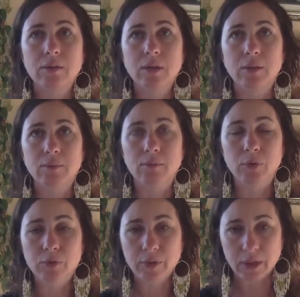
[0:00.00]
kind of
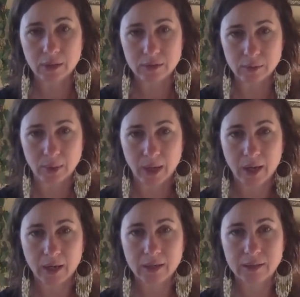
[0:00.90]
moving into a
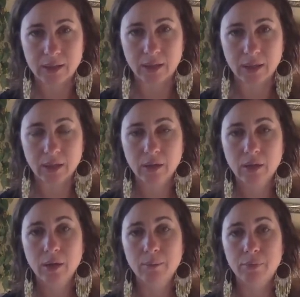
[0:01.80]
hectic,
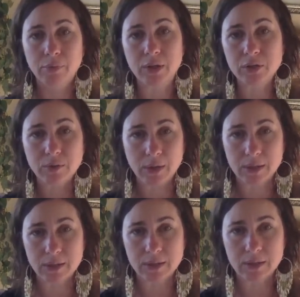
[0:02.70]

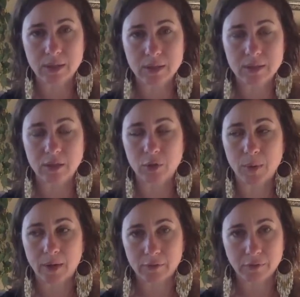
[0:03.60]
pressurized sense that you
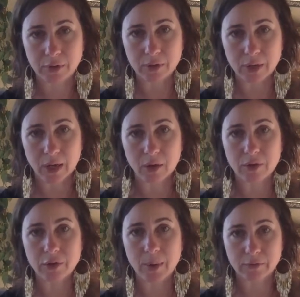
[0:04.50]
have to figure it out
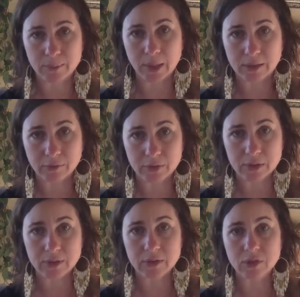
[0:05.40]
and you have to make different
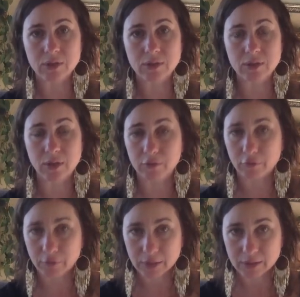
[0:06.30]
decisions and you have to
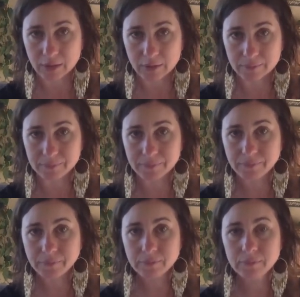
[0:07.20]
fix it,
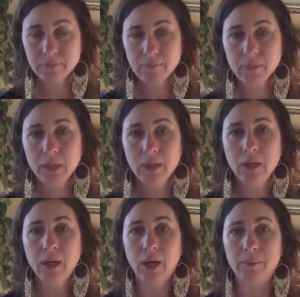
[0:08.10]

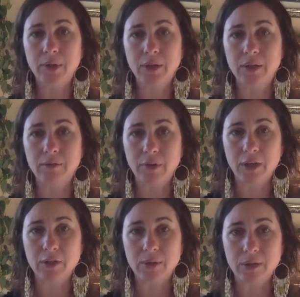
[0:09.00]
I'm going to
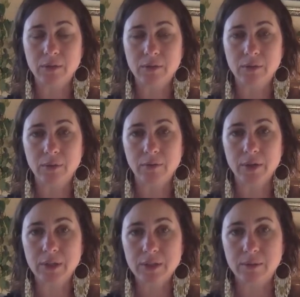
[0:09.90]
invite you into a
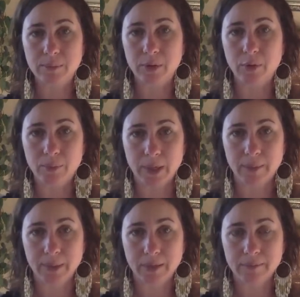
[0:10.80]
very simple
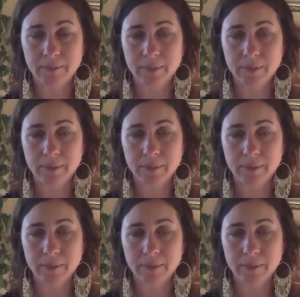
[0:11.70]
homecoming